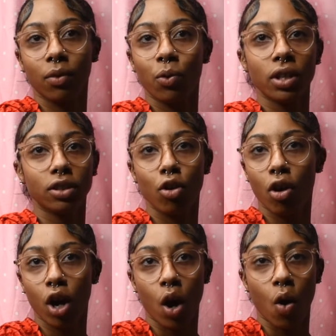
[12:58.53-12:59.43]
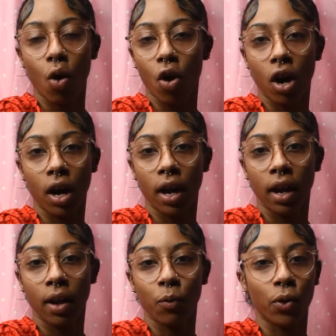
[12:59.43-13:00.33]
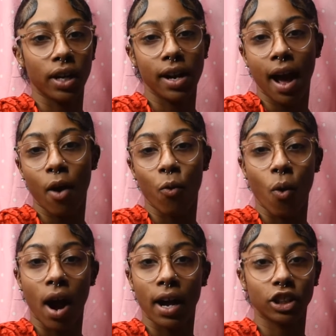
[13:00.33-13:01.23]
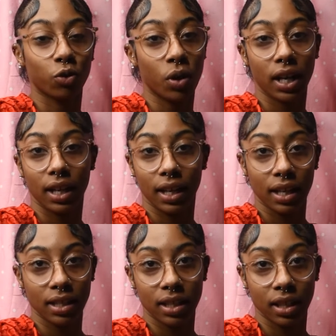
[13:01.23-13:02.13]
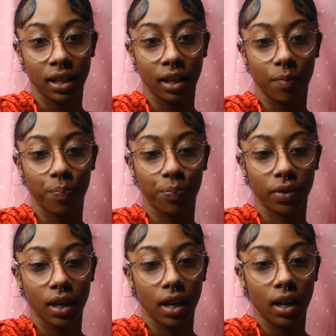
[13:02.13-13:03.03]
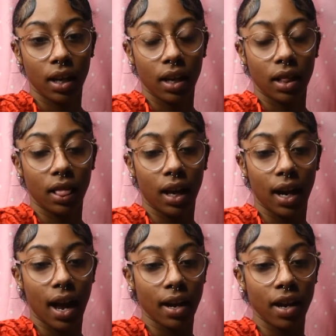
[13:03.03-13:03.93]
what's going on? What did I watch? What is it? Like, I